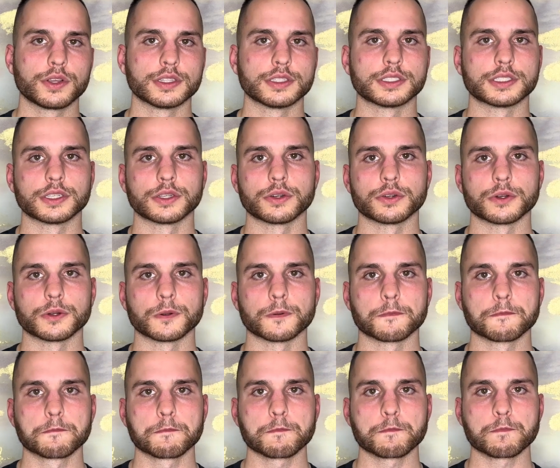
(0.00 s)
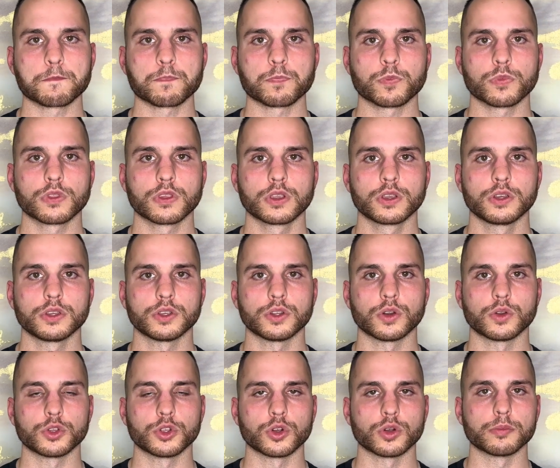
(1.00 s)
consider,
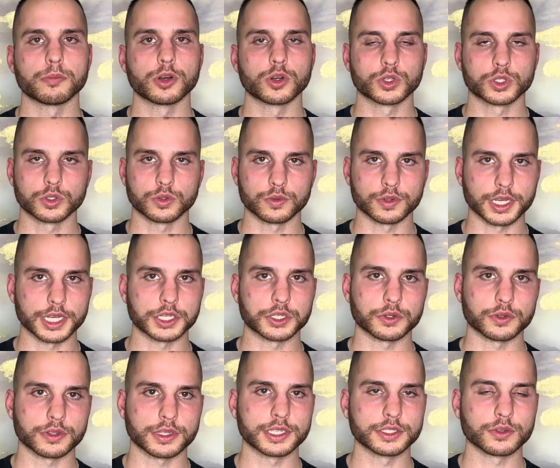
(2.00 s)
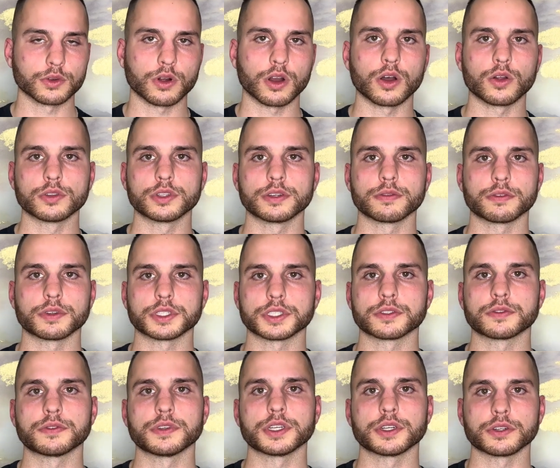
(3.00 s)
your emotional nature. These are all different
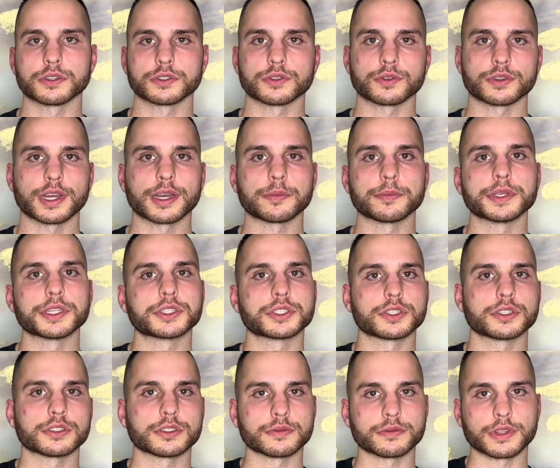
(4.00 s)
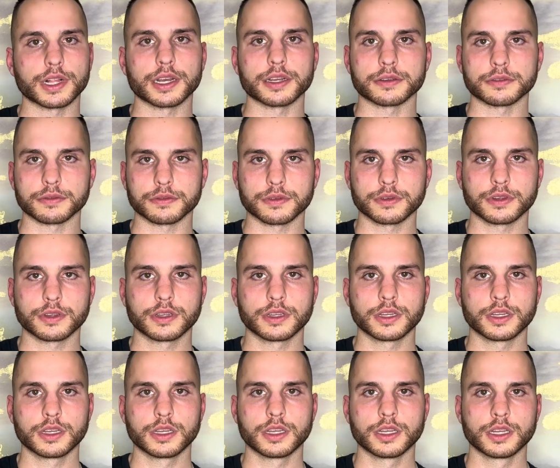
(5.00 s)
spheres or dimensions of life.
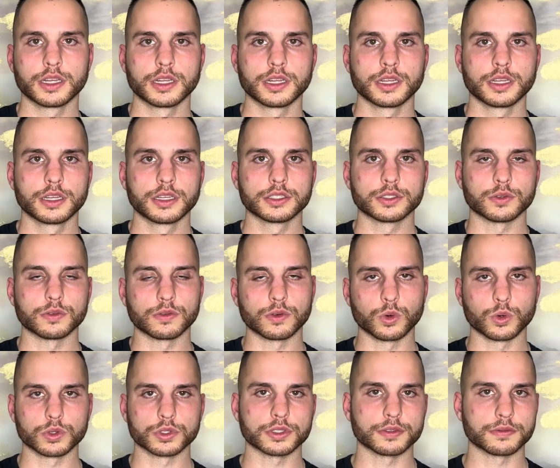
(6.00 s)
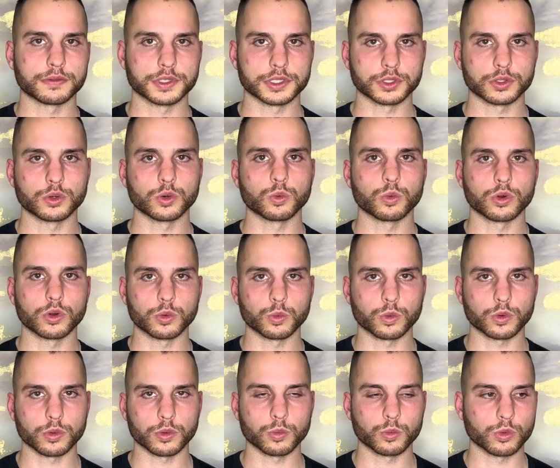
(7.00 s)
So of course the physical
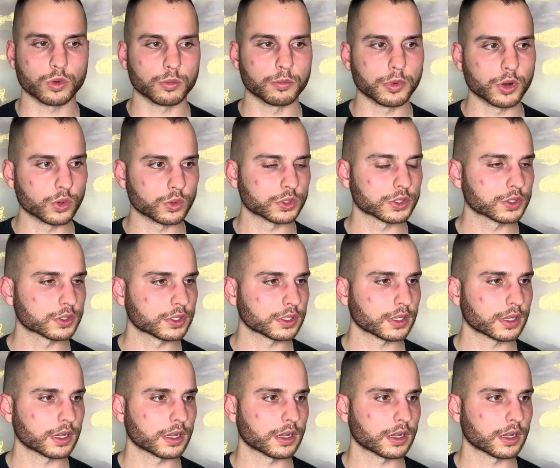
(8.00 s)
world we're most